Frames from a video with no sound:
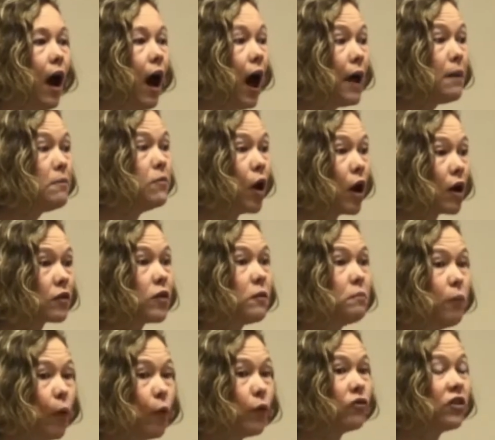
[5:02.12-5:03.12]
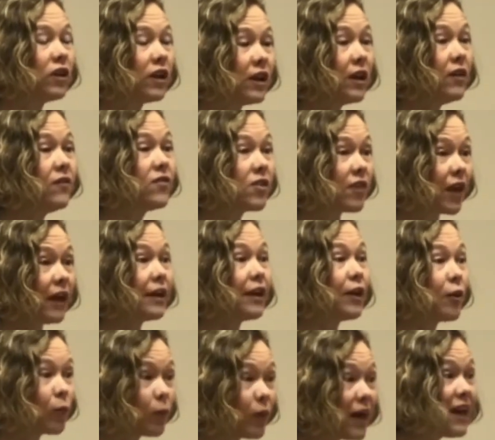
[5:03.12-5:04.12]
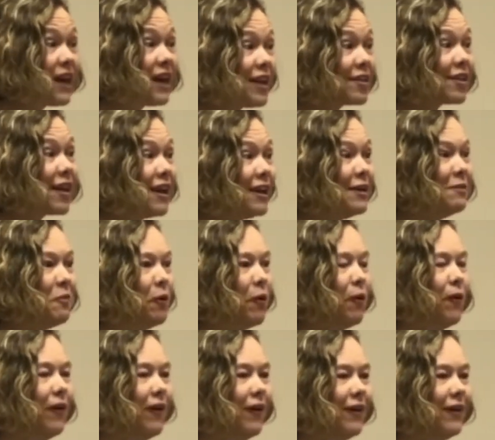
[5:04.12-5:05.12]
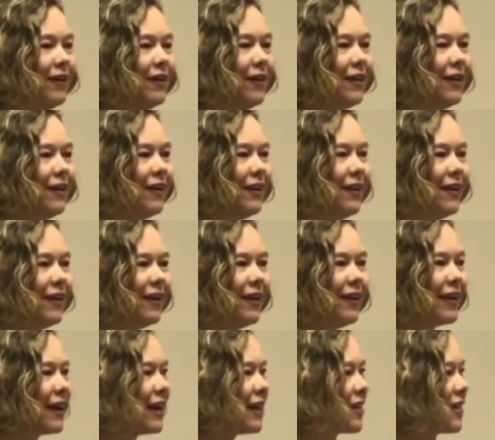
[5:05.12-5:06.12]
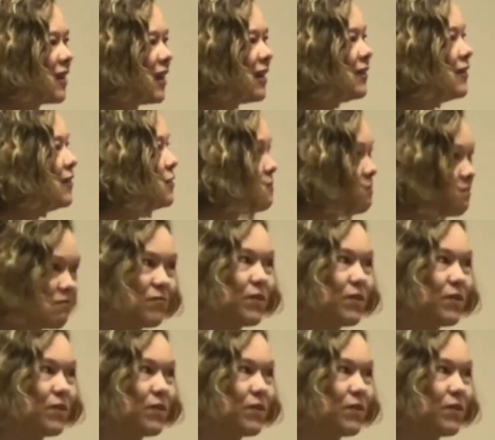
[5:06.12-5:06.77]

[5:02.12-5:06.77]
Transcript: I'm not supposed to give psychic readings anymore. And I said,